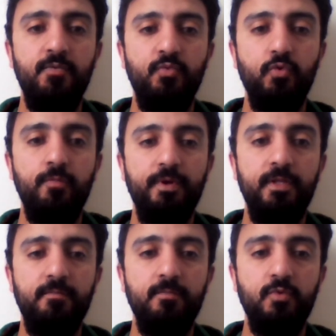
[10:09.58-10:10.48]
to
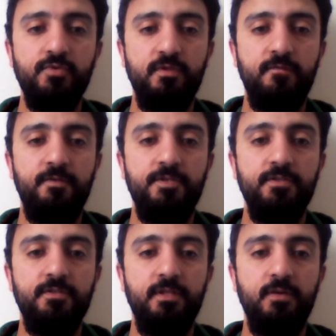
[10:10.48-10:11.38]
operate most
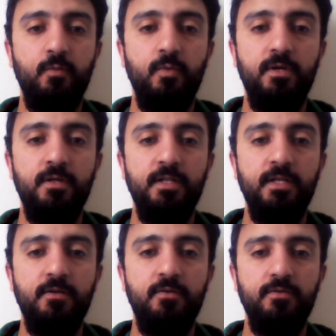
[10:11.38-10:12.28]
efficiently when
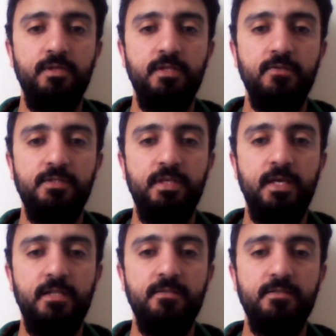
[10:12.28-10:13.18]
running continuously
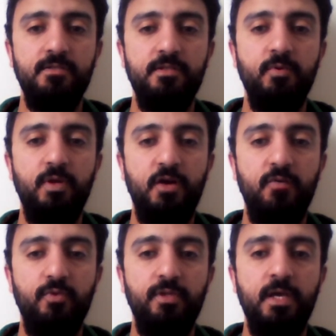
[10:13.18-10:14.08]
and stable
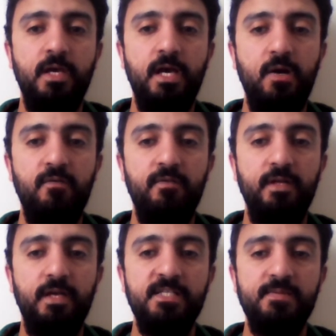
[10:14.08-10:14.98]
out. However,
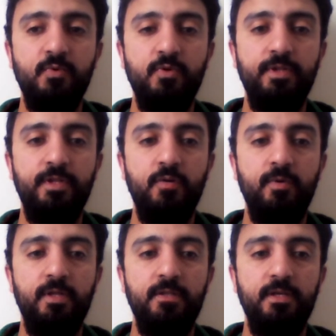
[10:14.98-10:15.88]
as more
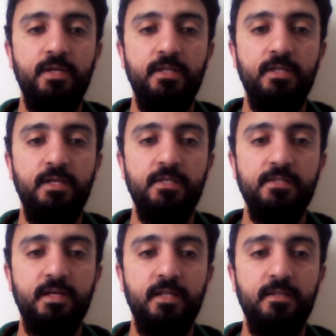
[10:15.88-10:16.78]
renewable integrating in
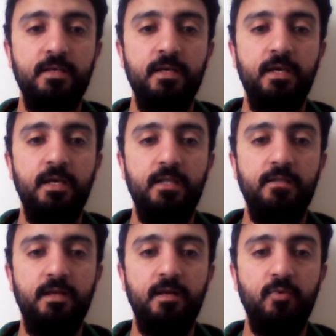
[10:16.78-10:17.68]
the grid
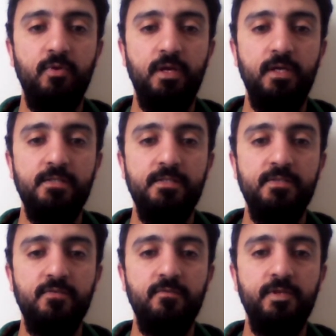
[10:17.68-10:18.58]
and come online,
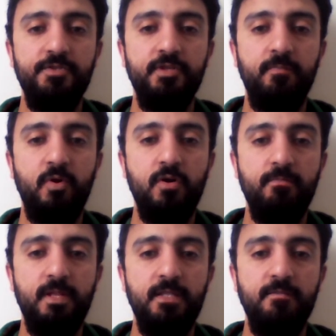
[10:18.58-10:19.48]
this conventional power
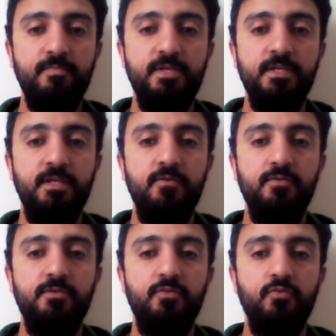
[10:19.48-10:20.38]
plant being
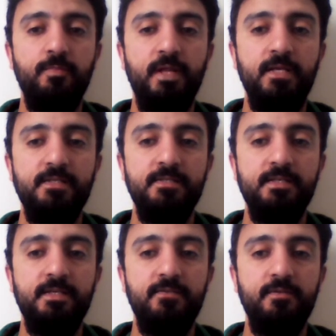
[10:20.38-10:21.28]
used to balance
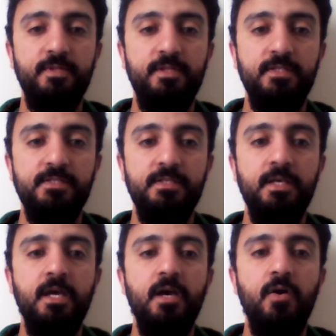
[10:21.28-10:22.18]
the
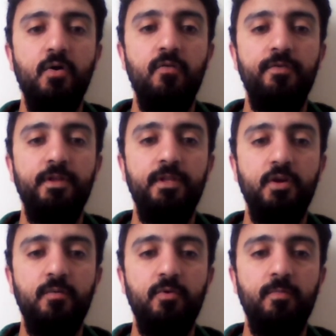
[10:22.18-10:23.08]
intermittency of
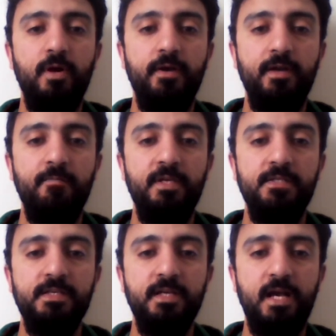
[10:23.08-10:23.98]
renewable by ramping
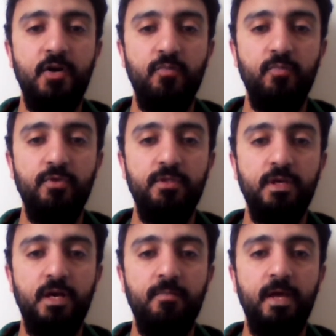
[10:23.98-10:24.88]
their output
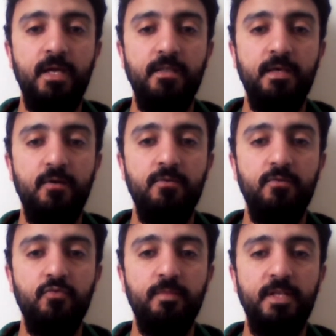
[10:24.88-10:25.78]
up and
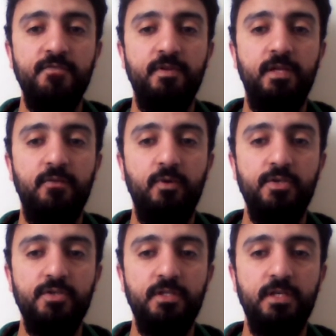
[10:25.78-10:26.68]
down to match
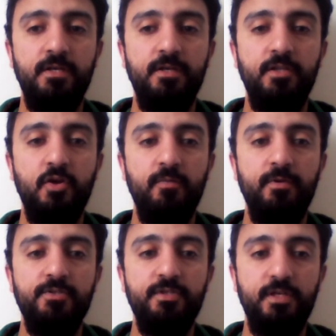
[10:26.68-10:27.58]
fluctuation in
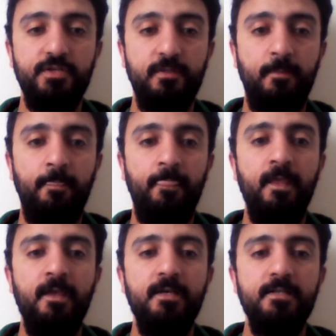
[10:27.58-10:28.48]
renewable generation.
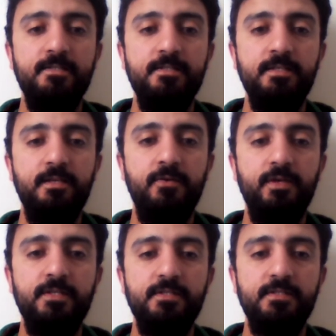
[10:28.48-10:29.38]
This
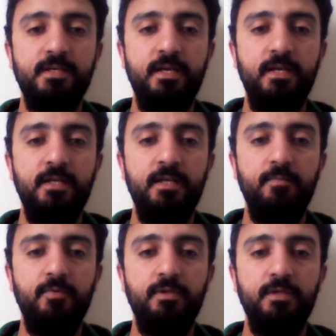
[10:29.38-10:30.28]
increased cycling
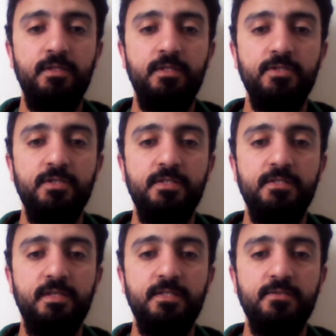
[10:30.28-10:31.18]
put additional
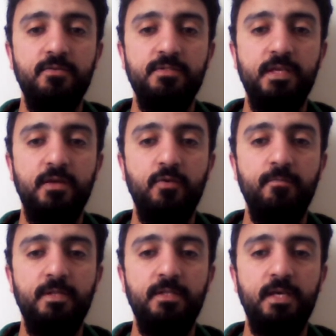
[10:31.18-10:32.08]
stress on the
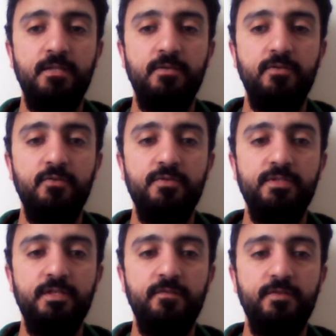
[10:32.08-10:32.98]
equipment and reduced
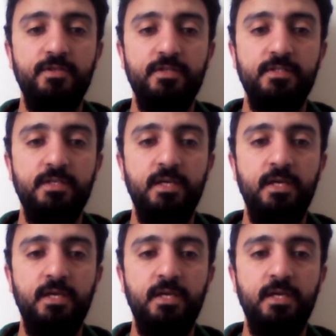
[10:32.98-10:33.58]
their efficiency.